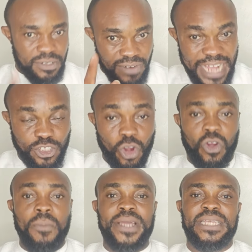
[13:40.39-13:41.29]
Write
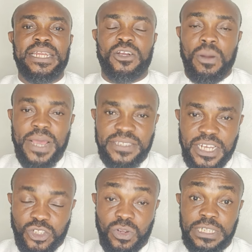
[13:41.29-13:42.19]
your comment at the comment
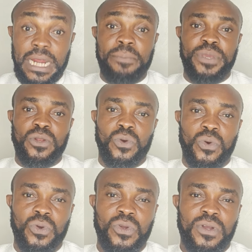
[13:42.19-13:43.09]
section down
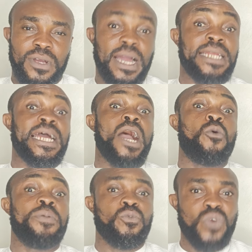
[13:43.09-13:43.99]
below, and
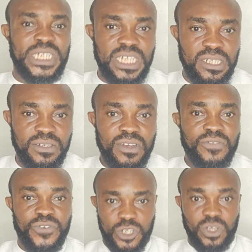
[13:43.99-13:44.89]
I'll be waiting
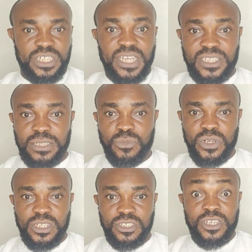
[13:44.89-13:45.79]
for your
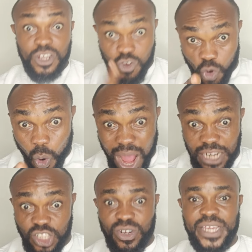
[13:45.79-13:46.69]
testimonies. Go
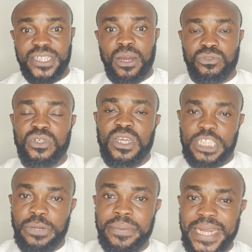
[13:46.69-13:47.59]
and try it out.
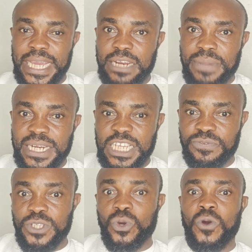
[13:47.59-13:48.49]
Till we meet again in my
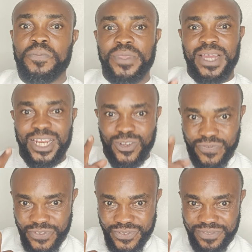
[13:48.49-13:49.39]
next video, I
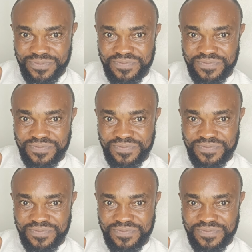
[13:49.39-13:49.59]
love you.